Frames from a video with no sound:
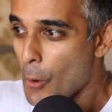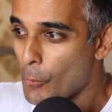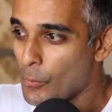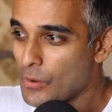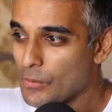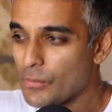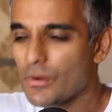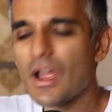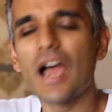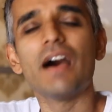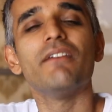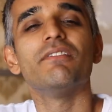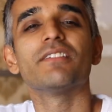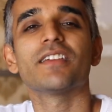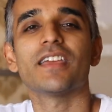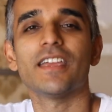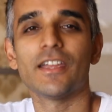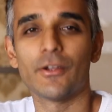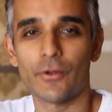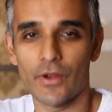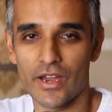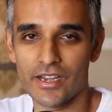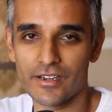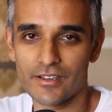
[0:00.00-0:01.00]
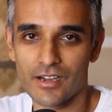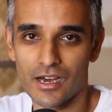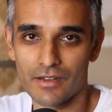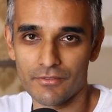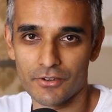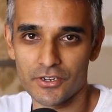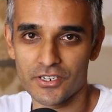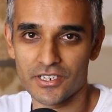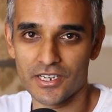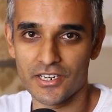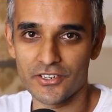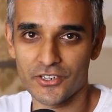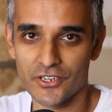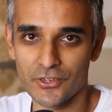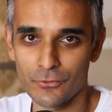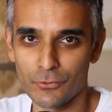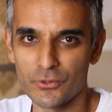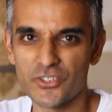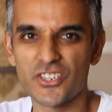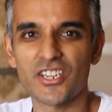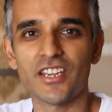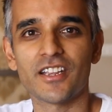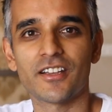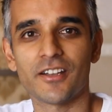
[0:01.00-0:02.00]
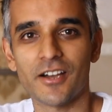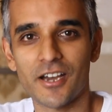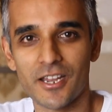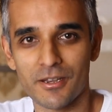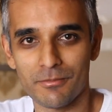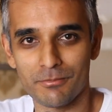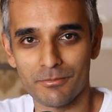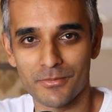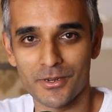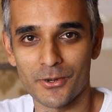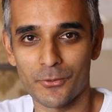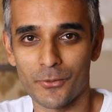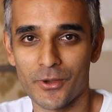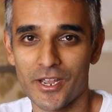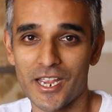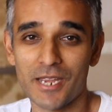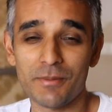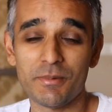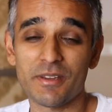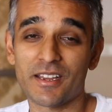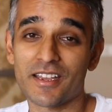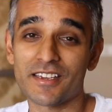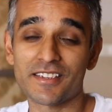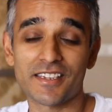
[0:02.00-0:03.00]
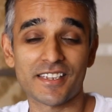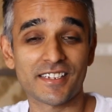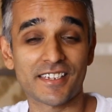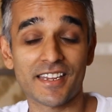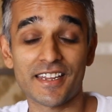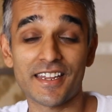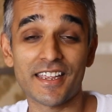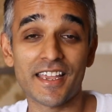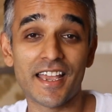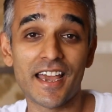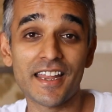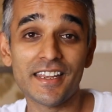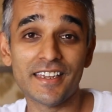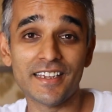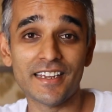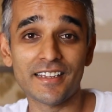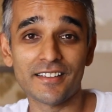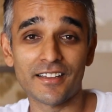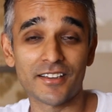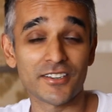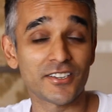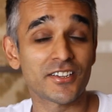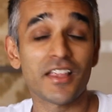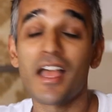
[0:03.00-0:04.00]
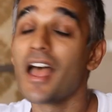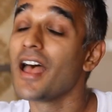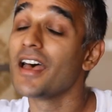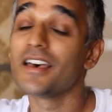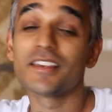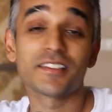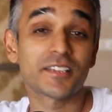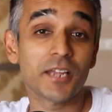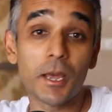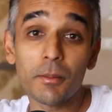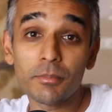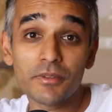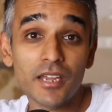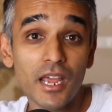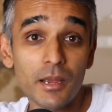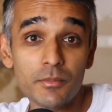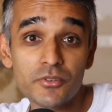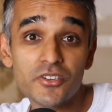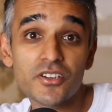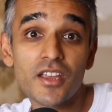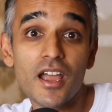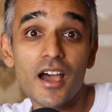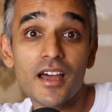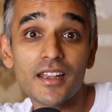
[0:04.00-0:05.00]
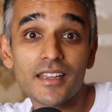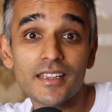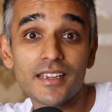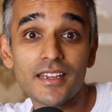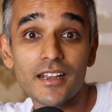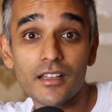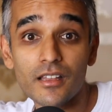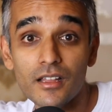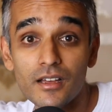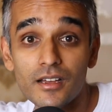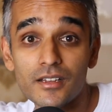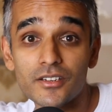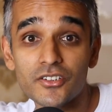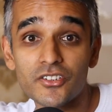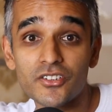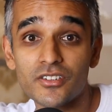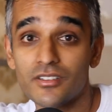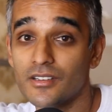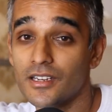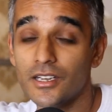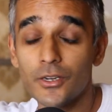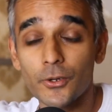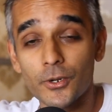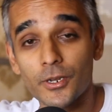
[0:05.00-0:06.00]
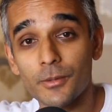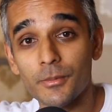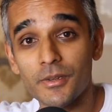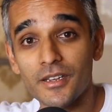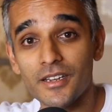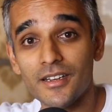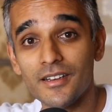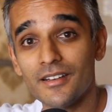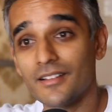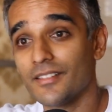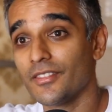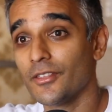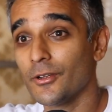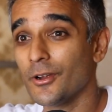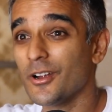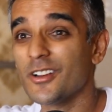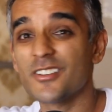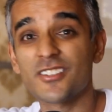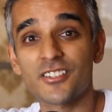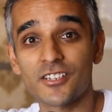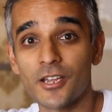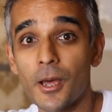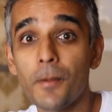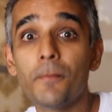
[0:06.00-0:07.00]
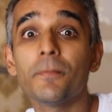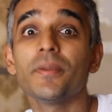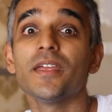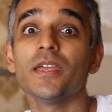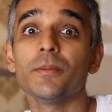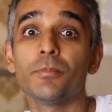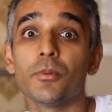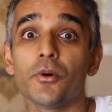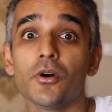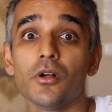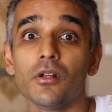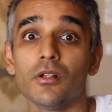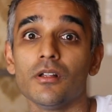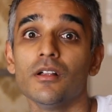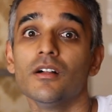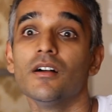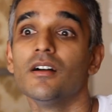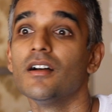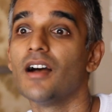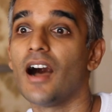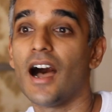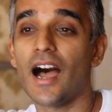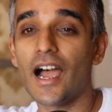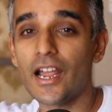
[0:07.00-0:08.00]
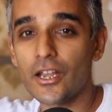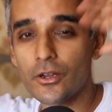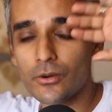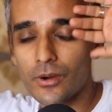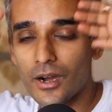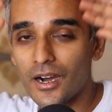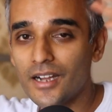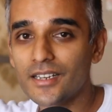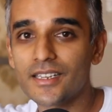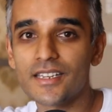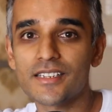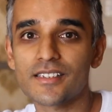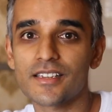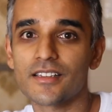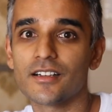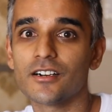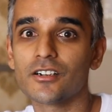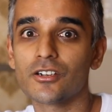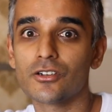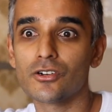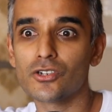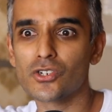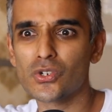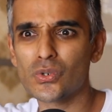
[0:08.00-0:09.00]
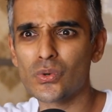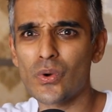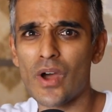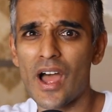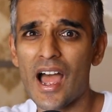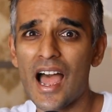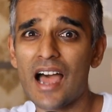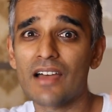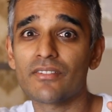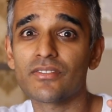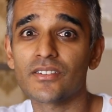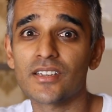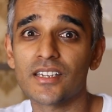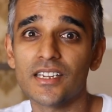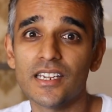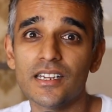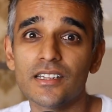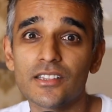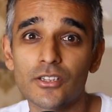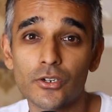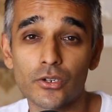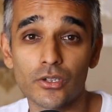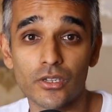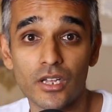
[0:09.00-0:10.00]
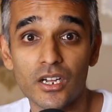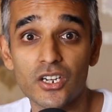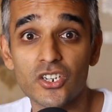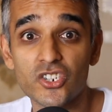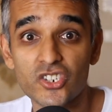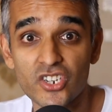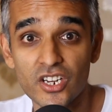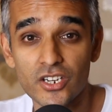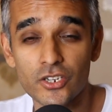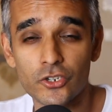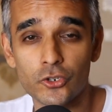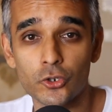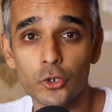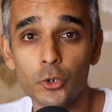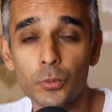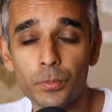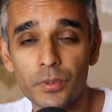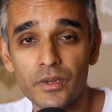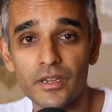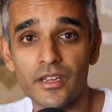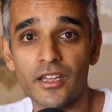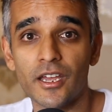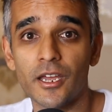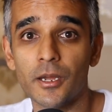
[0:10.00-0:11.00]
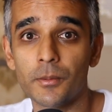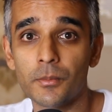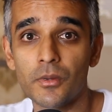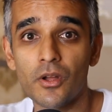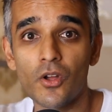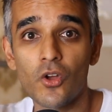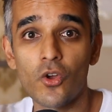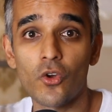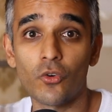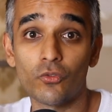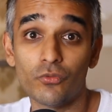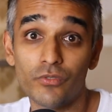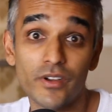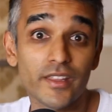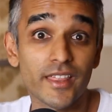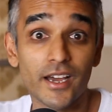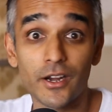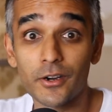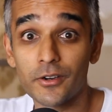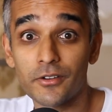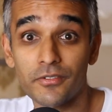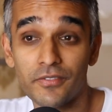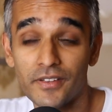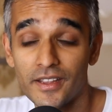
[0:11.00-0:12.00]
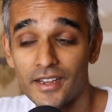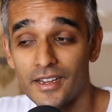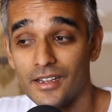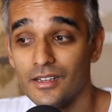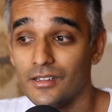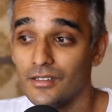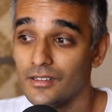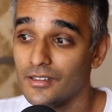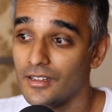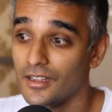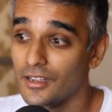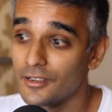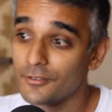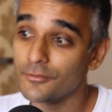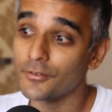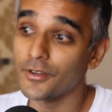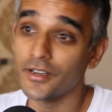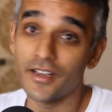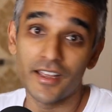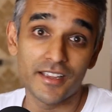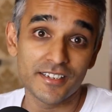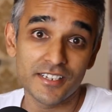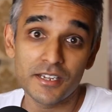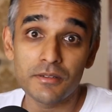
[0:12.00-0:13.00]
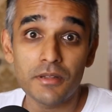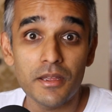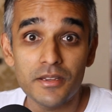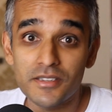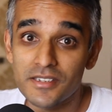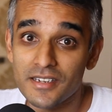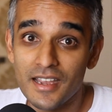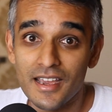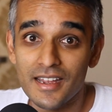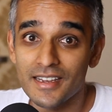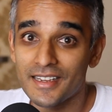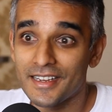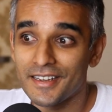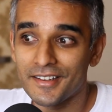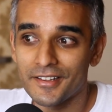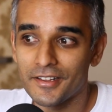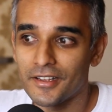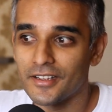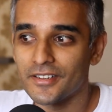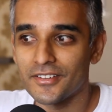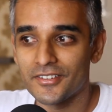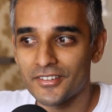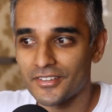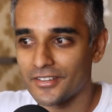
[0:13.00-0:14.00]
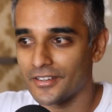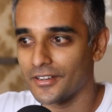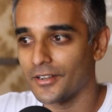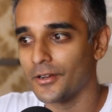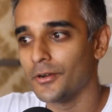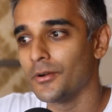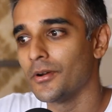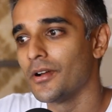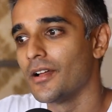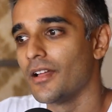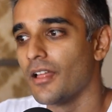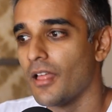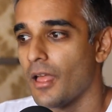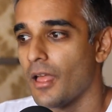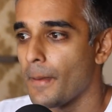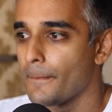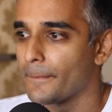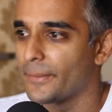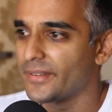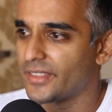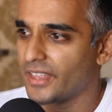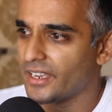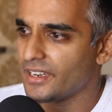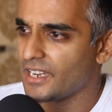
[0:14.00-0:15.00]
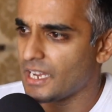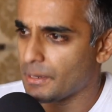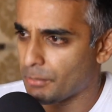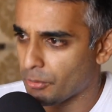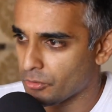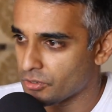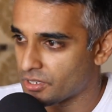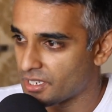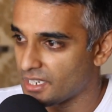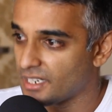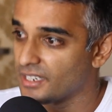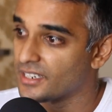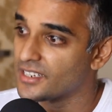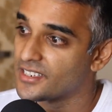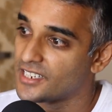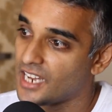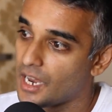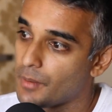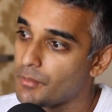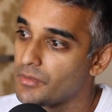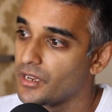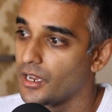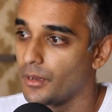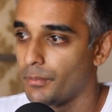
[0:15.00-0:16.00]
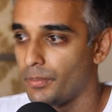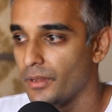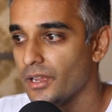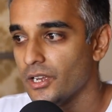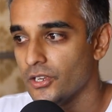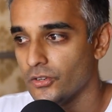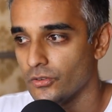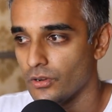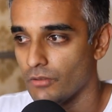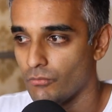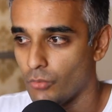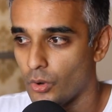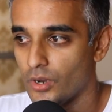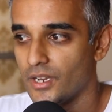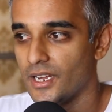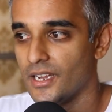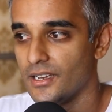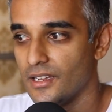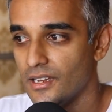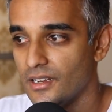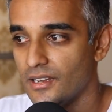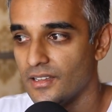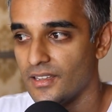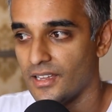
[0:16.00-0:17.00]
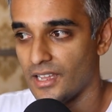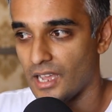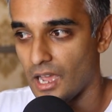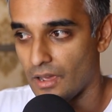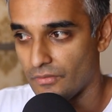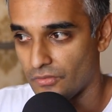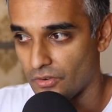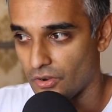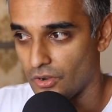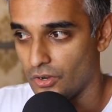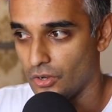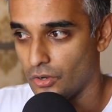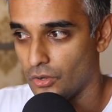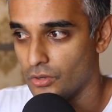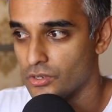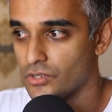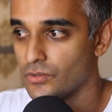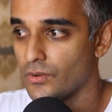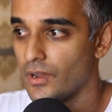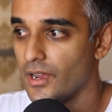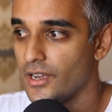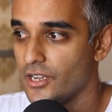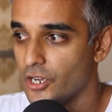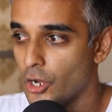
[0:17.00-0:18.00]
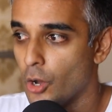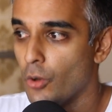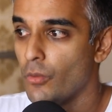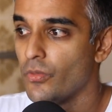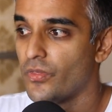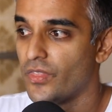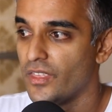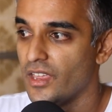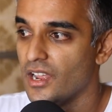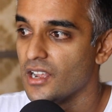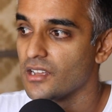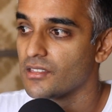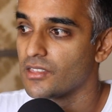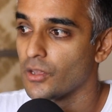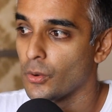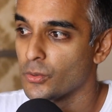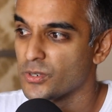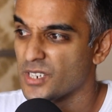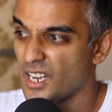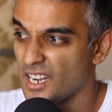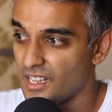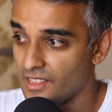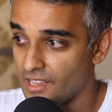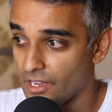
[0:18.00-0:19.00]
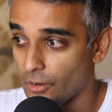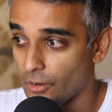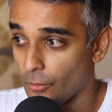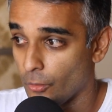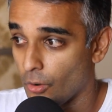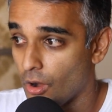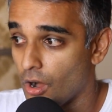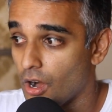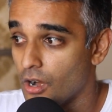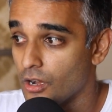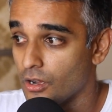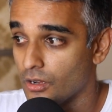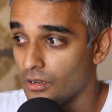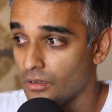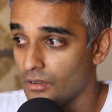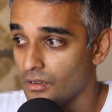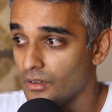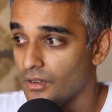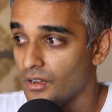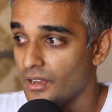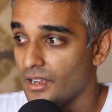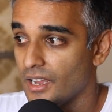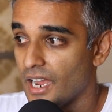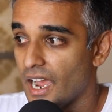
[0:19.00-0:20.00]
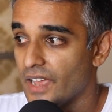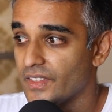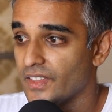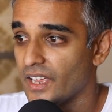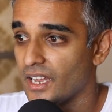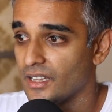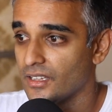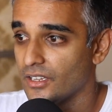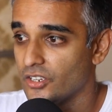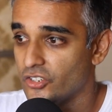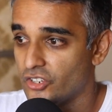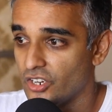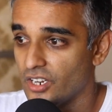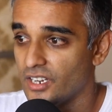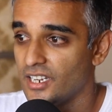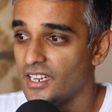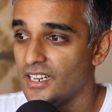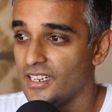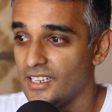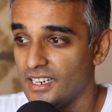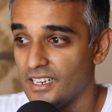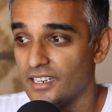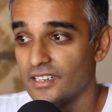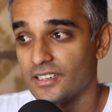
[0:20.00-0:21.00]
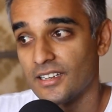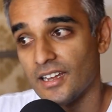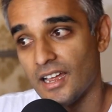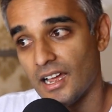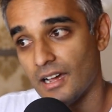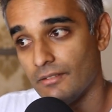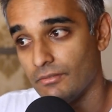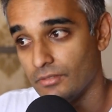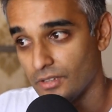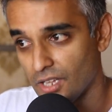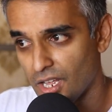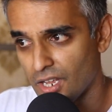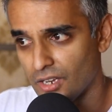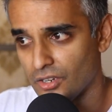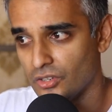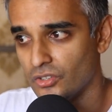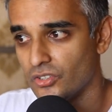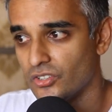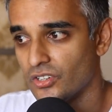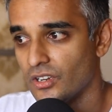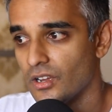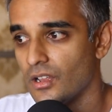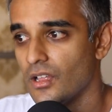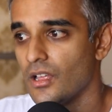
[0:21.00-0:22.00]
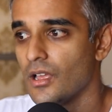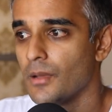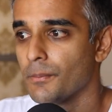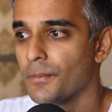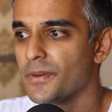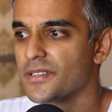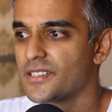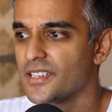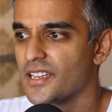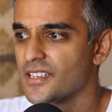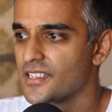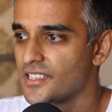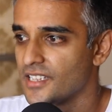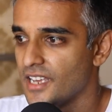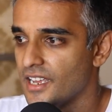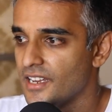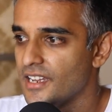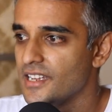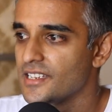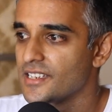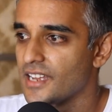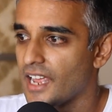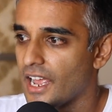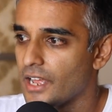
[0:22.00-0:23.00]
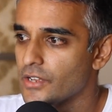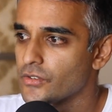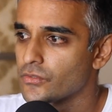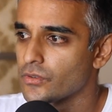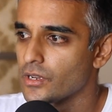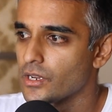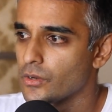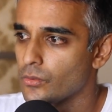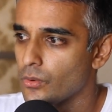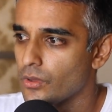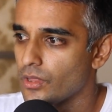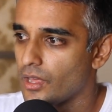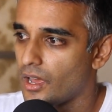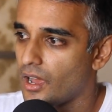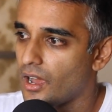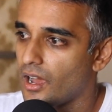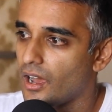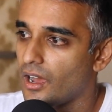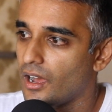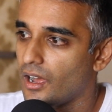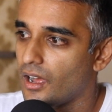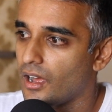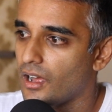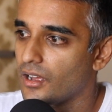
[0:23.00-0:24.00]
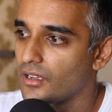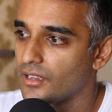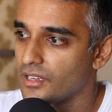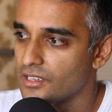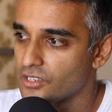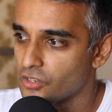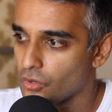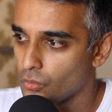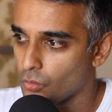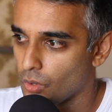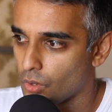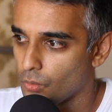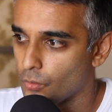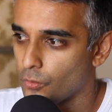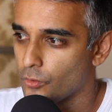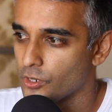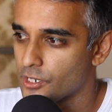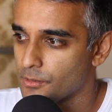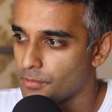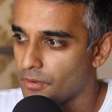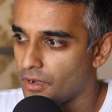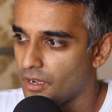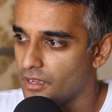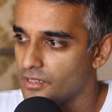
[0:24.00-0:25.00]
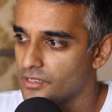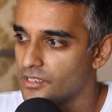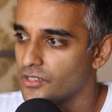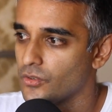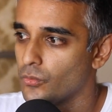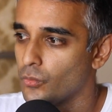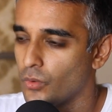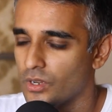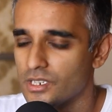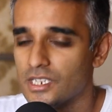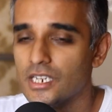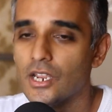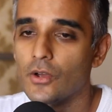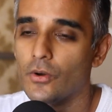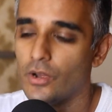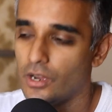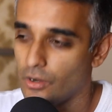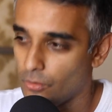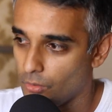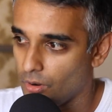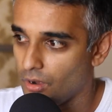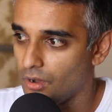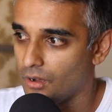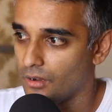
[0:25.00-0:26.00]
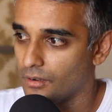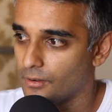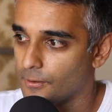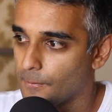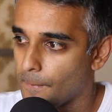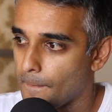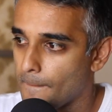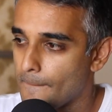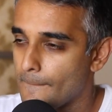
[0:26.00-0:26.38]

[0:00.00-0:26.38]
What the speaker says: We were having a great conversation, which he cut midway because he said he had to eat lunch. Sometimes you got to eat lunch. You know what I mean? There are some people, I know aunties and uncles who have to eat their lunch at 2 p.m. without fail every day. Sometimes you got to eat lunch, you know? But then he proceeded to send me a picture of what he did in the afternoon. So I don't think there was anything wrong and that legit he needed to have lunch. But since then, he's answering with haha, insert one response, what's going wrong?